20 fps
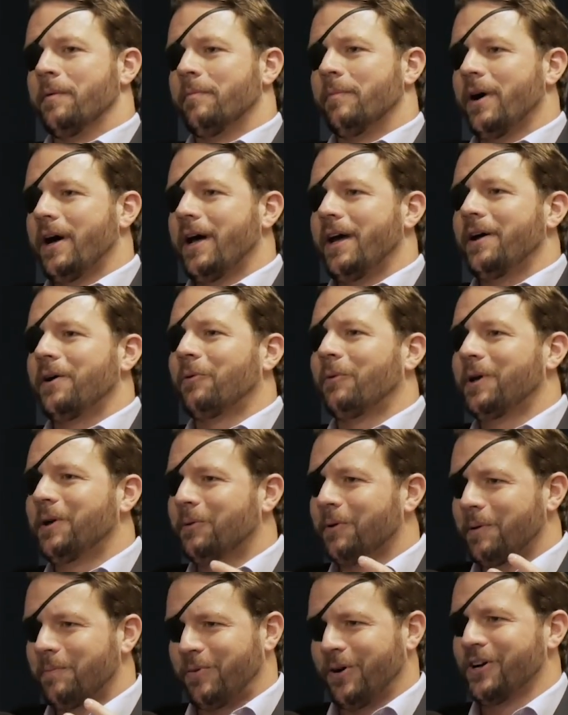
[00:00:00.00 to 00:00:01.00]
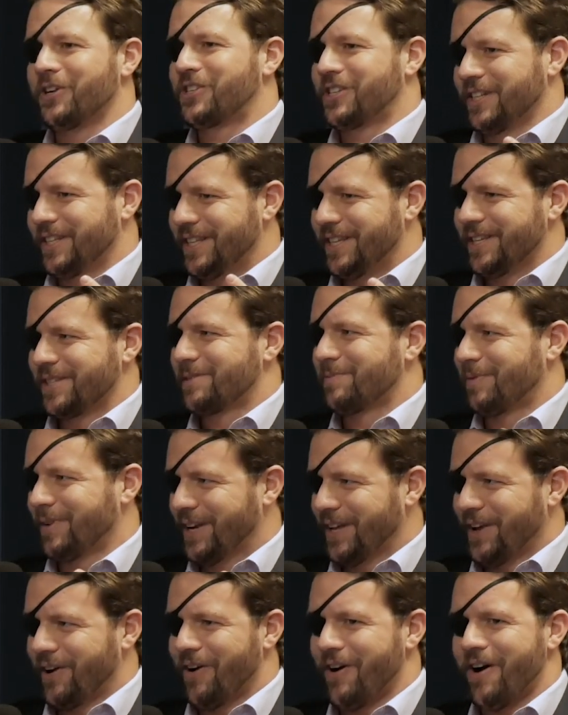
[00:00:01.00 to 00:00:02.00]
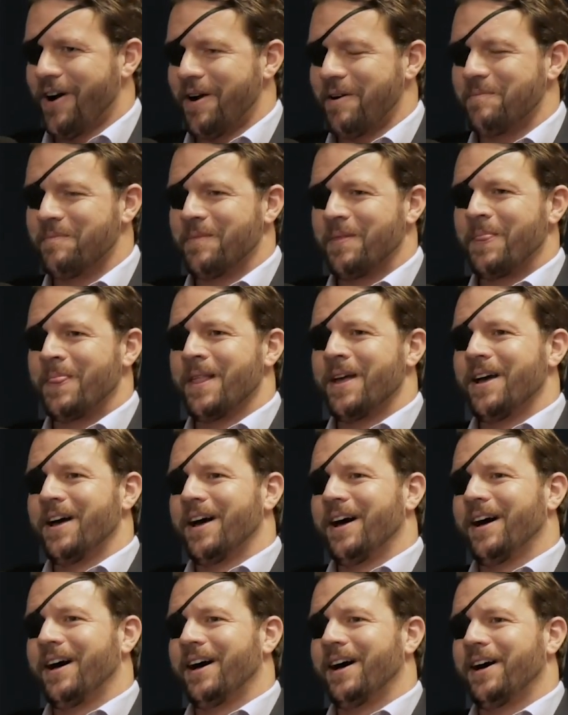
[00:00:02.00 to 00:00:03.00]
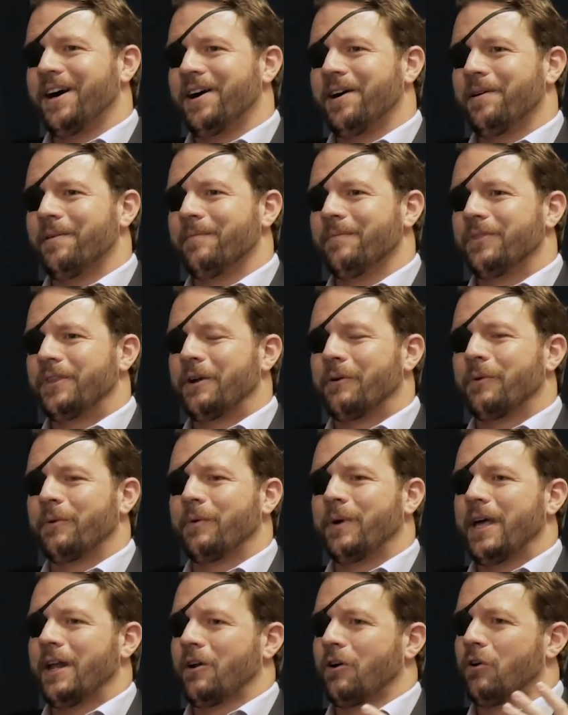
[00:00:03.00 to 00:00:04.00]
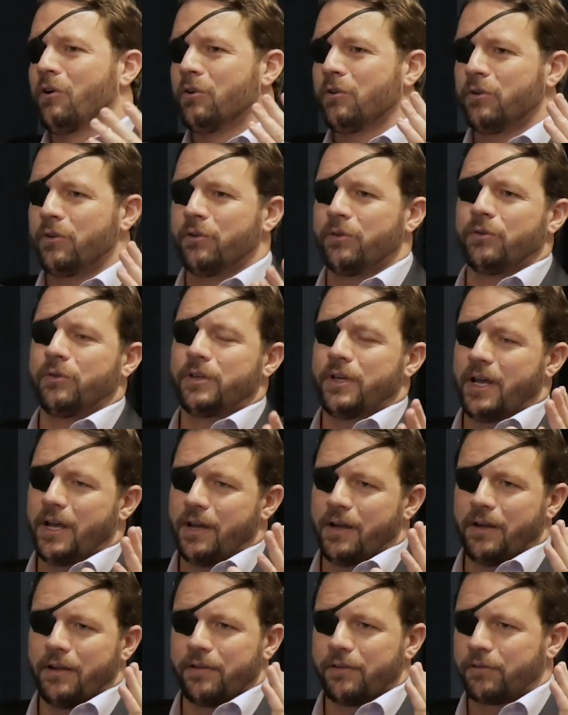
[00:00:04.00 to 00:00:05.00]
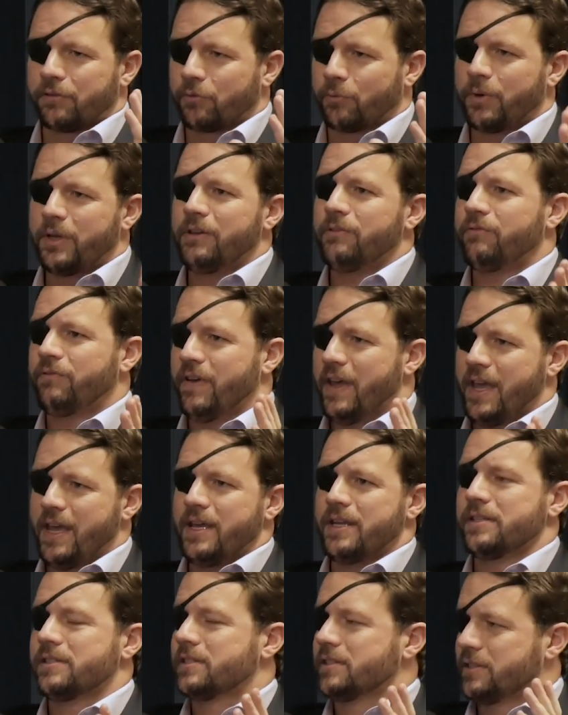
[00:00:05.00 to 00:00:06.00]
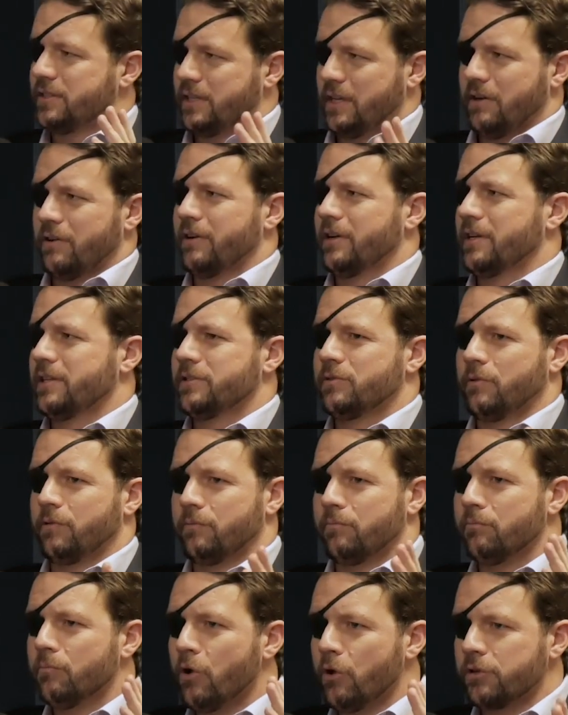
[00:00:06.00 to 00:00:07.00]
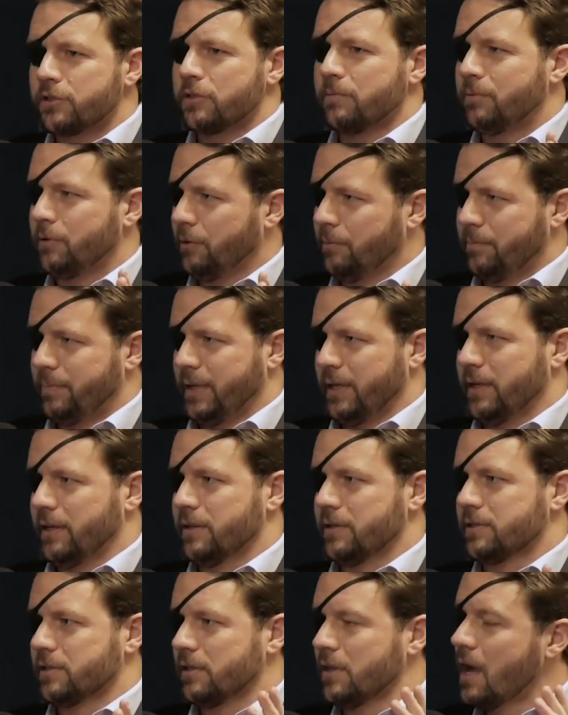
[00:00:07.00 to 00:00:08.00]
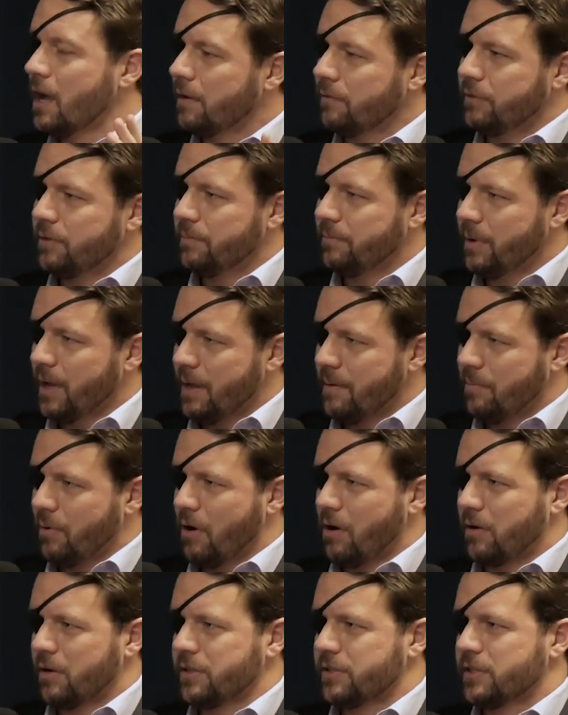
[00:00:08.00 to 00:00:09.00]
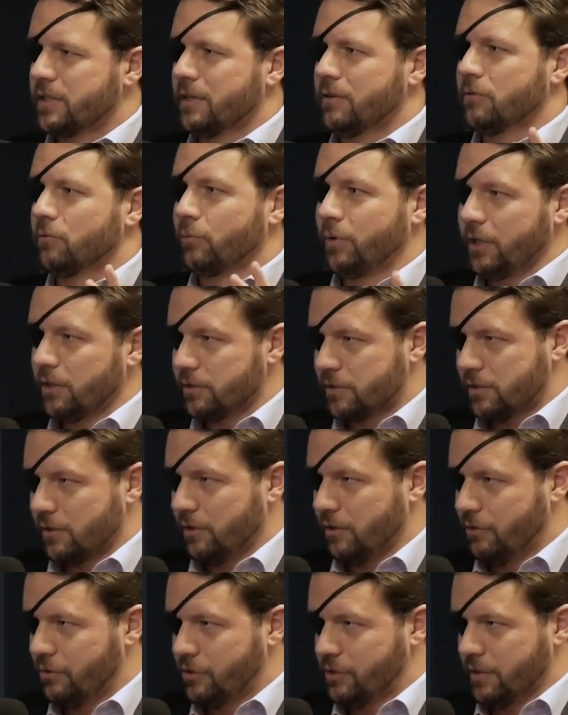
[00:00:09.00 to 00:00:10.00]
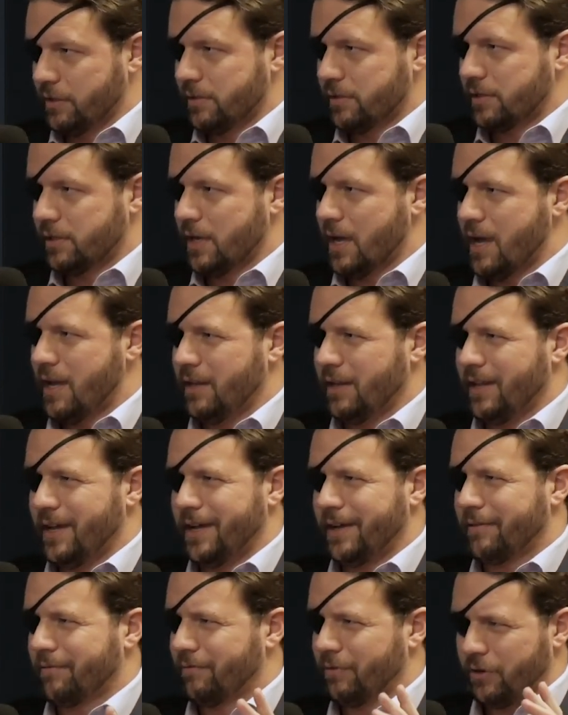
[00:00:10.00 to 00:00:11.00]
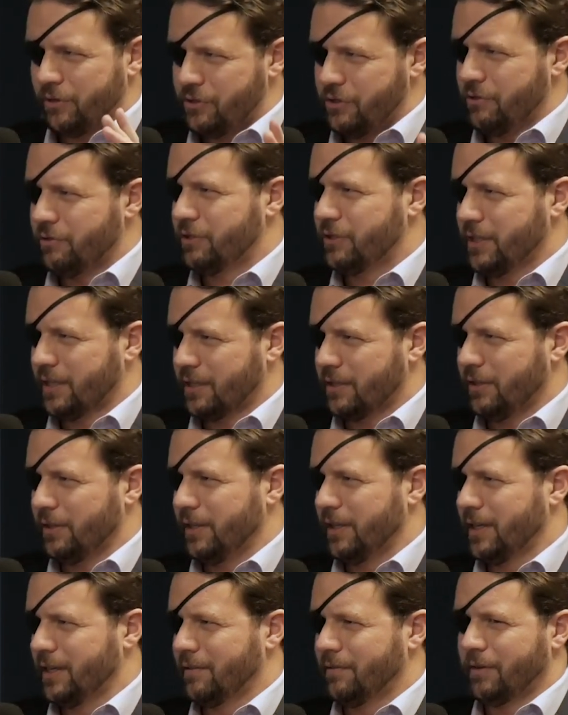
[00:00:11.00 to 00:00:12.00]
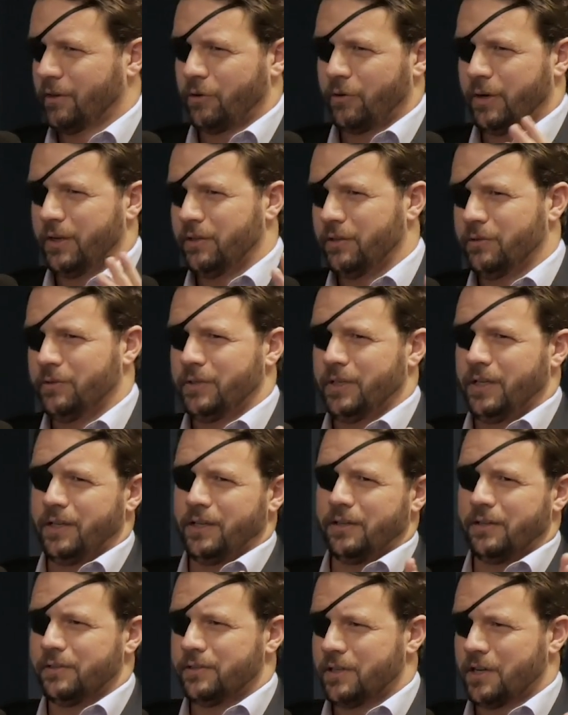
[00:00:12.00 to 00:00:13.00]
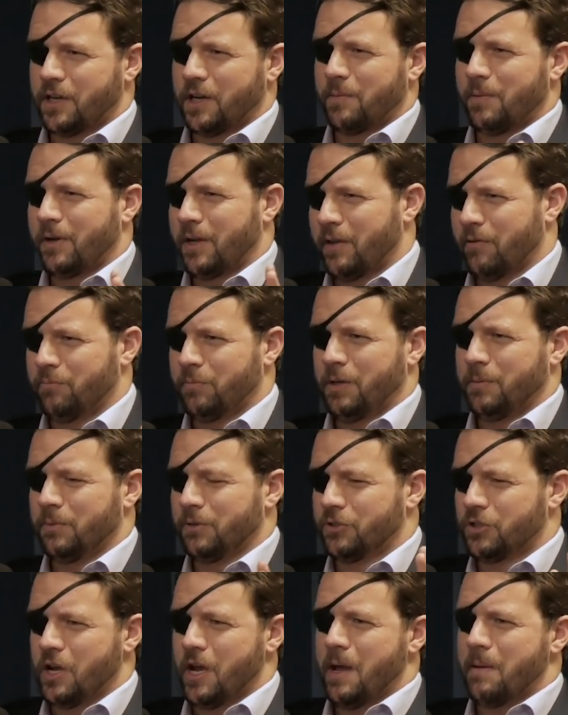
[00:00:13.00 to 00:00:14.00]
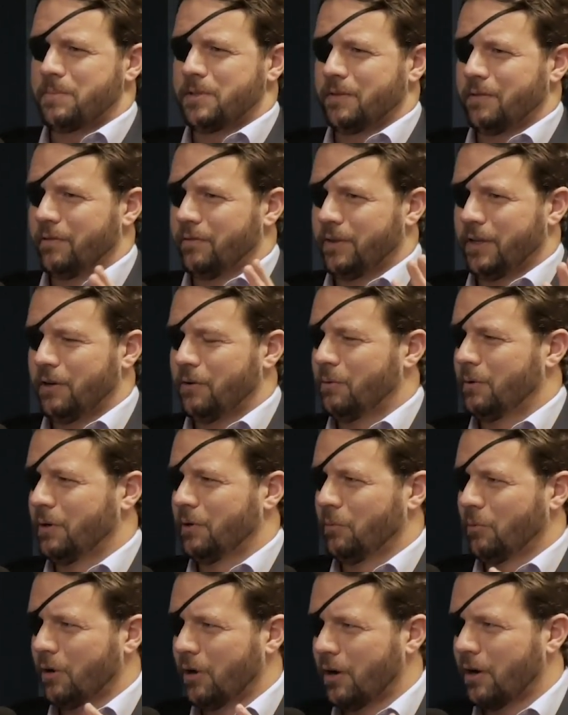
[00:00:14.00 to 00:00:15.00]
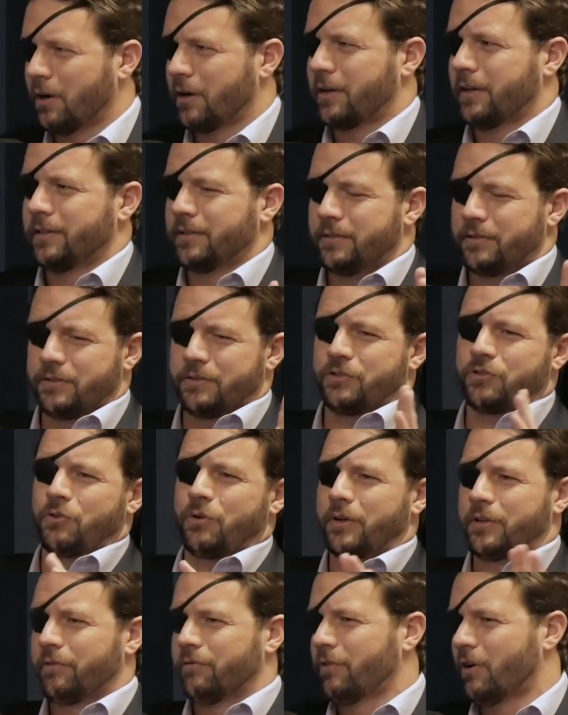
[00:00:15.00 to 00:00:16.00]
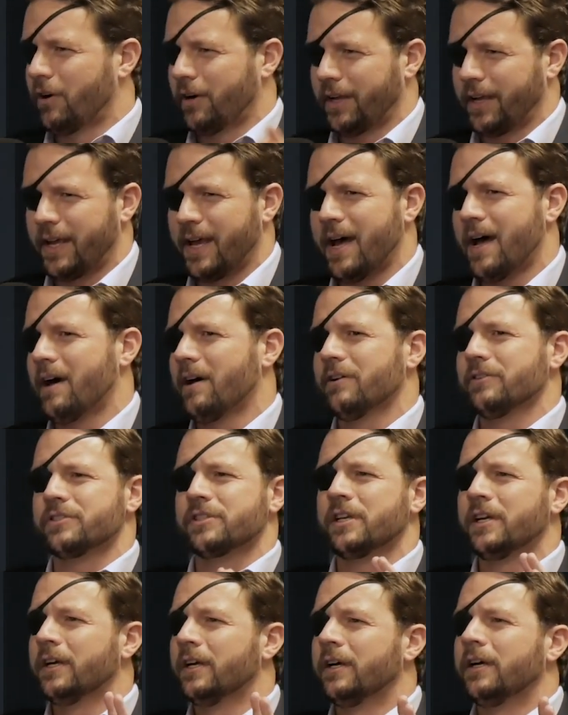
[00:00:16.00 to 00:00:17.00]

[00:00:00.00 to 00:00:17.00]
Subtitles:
But we were pushing this pretty hard. We had a whole 3-phase series with multiple bills, a lot of them bipartisan, real solutions, not like virtue signaling and a Green New Deal and talking about giving people jobs even if they don't want to work and destroying the farting cows.